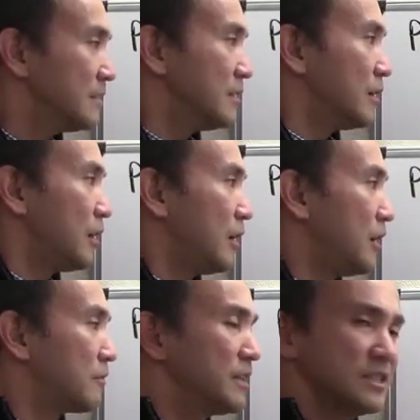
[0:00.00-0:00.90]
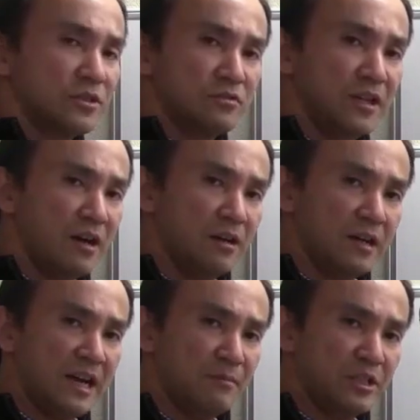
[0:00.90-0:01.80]
All right, so now
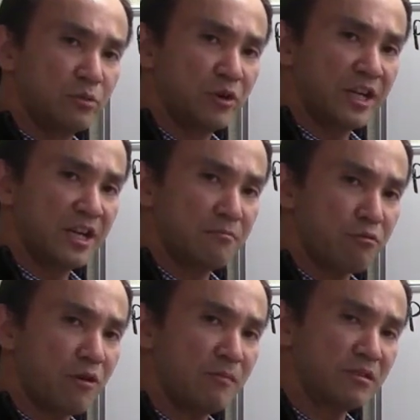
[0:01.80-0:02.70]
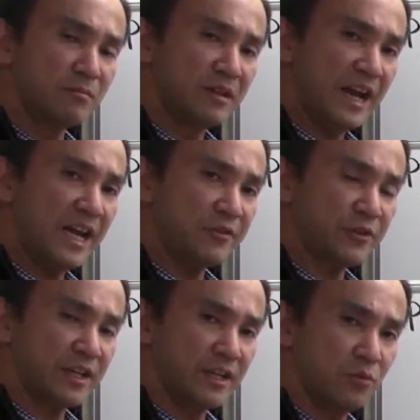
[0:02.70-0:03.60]
allow me to bring in problem number 8 right
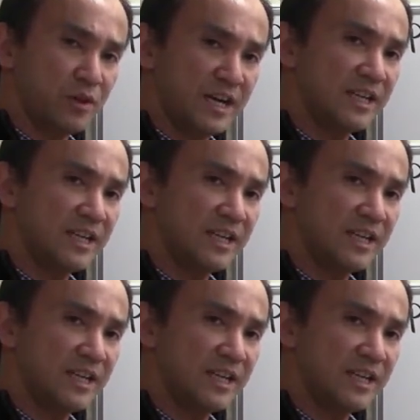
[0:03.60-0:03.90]
here, where